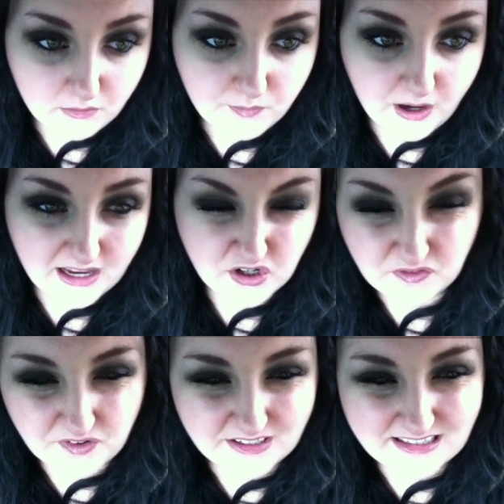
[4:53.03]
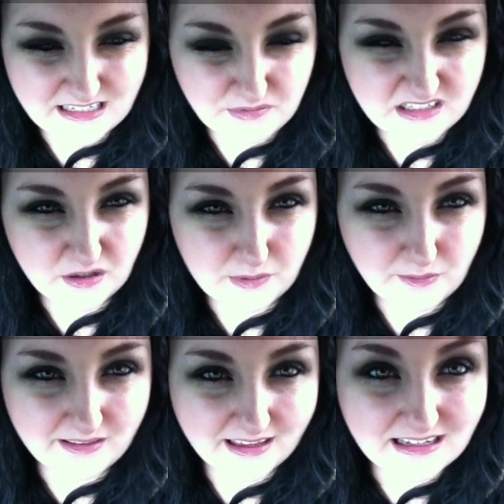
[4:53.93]
but I couldn't fall asleep until
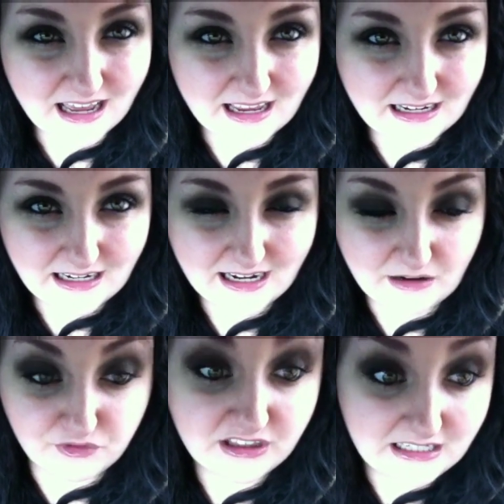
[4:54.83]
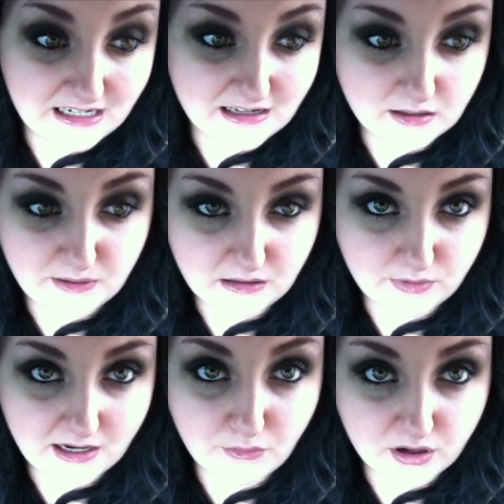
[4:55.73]
probably like 9, and I really needed to be in
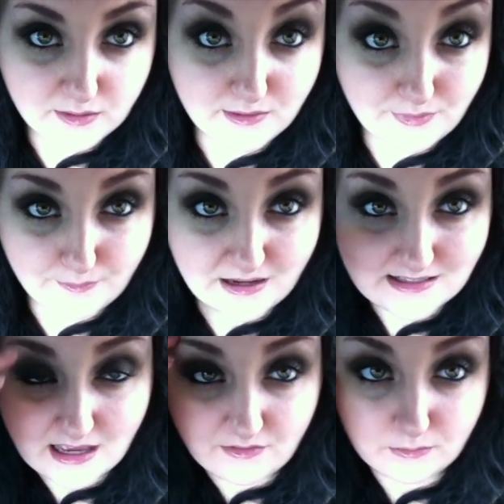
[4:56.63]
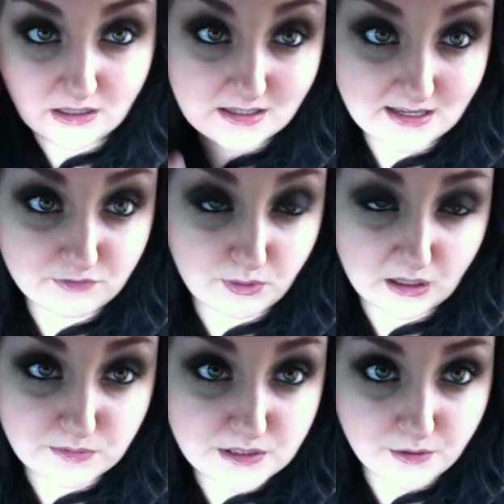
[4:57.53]
bed. I wanted to be in bed by 7 because I have to wake
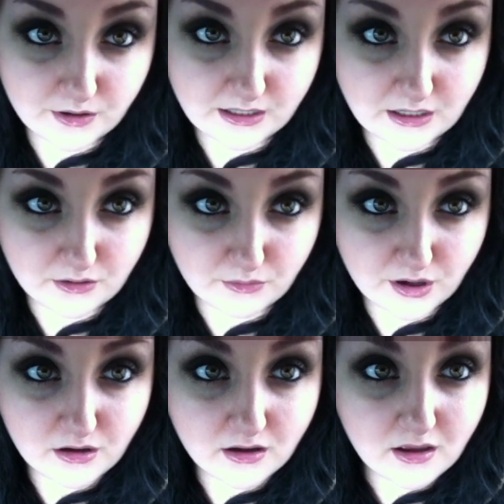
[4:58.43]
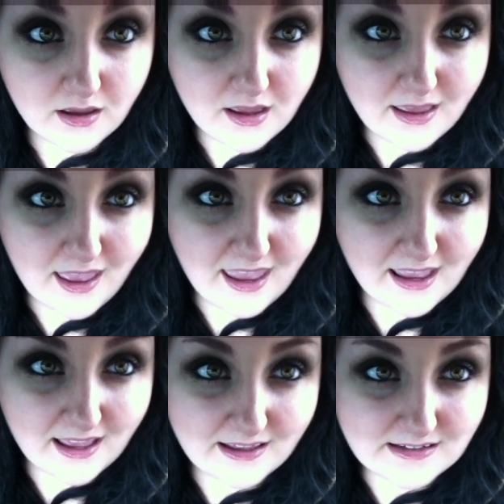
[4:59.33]
up so early to go to work,
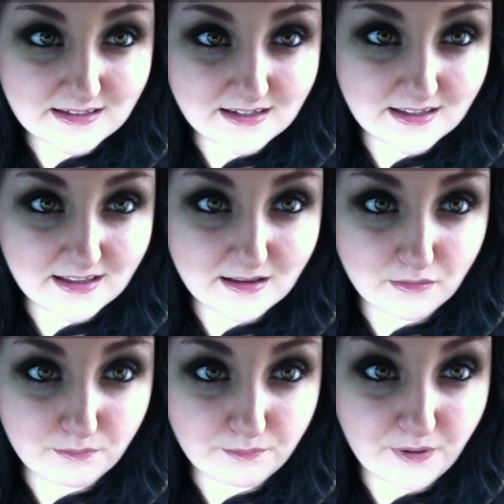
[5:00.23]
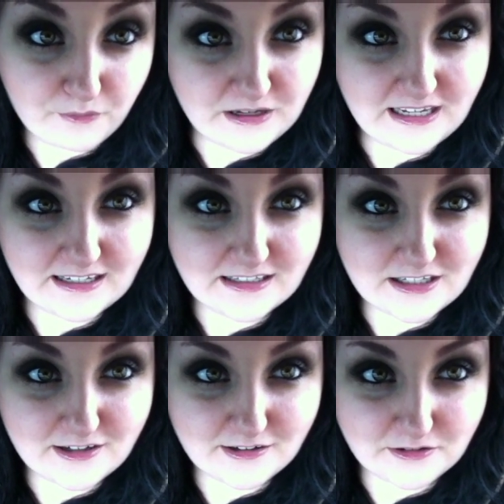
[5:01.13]
but we needed
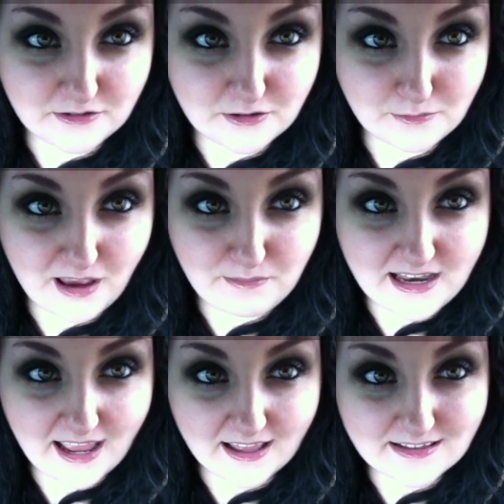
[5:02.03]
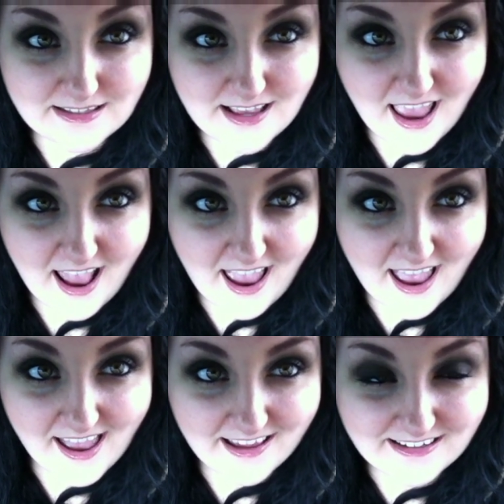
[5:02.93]
to do the baby dance,
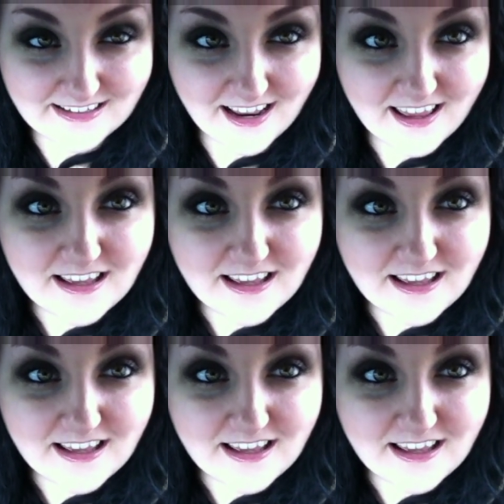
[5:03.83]
and